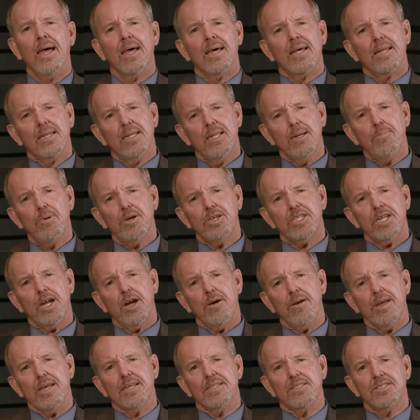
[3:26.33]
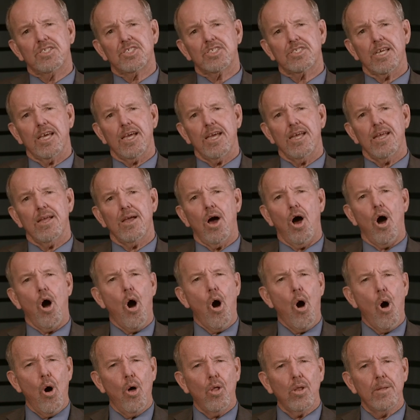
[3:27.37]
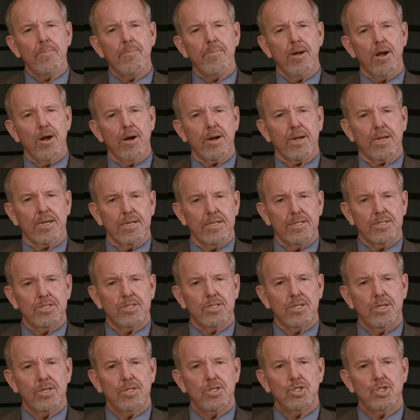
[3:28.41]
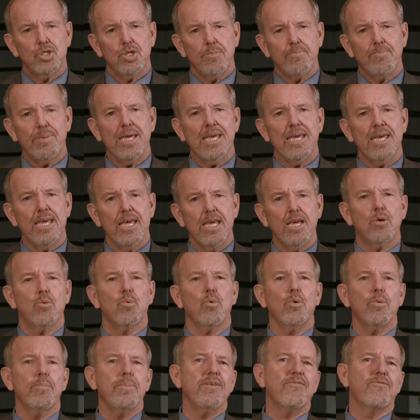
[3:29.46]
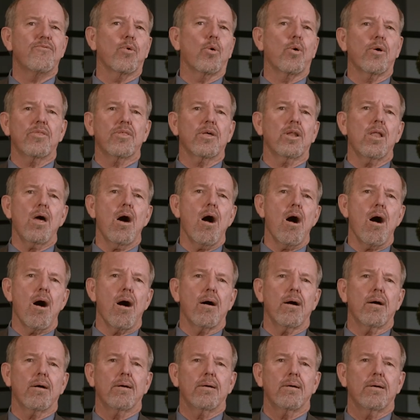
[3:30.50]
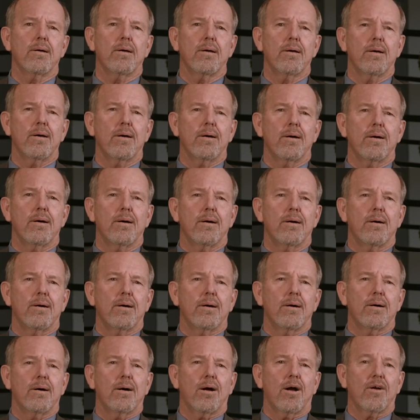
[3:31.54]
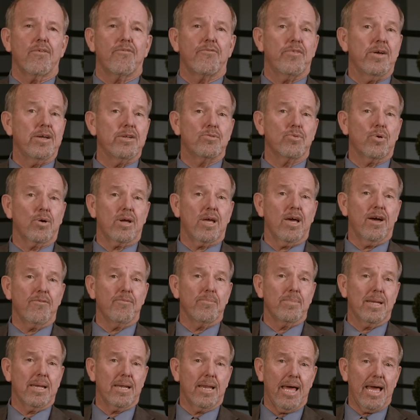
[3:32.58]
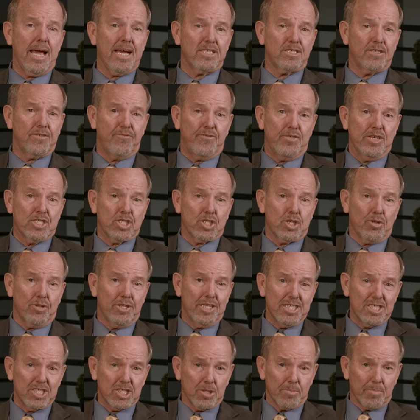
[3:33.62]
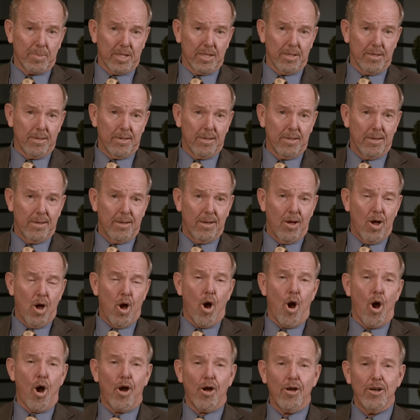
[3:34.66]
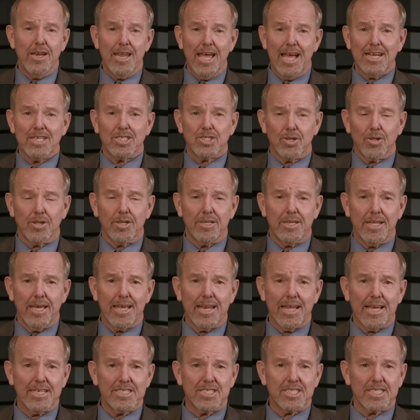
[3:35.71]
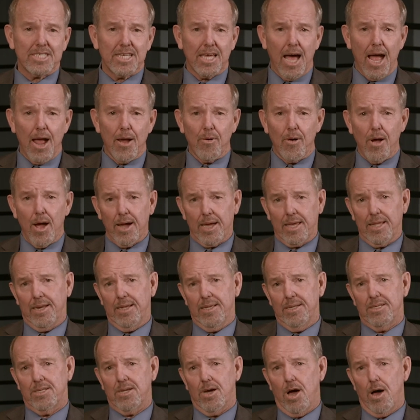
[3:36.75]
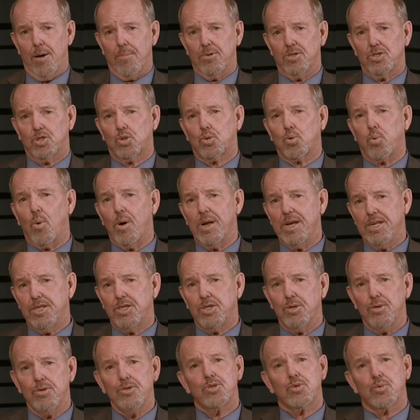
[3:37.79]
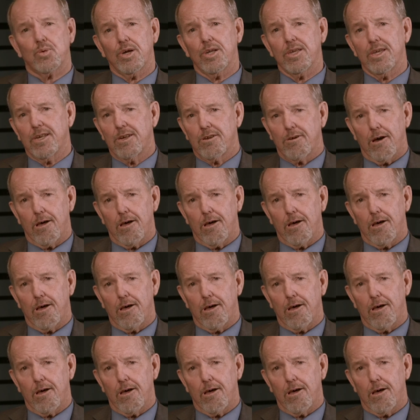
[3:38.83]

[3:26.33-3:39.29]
Libertarians say all Americans should be equal before the law. Our federal government lacks fiscal discipline. Our national debt has skyrocketed to almost $22 trillion.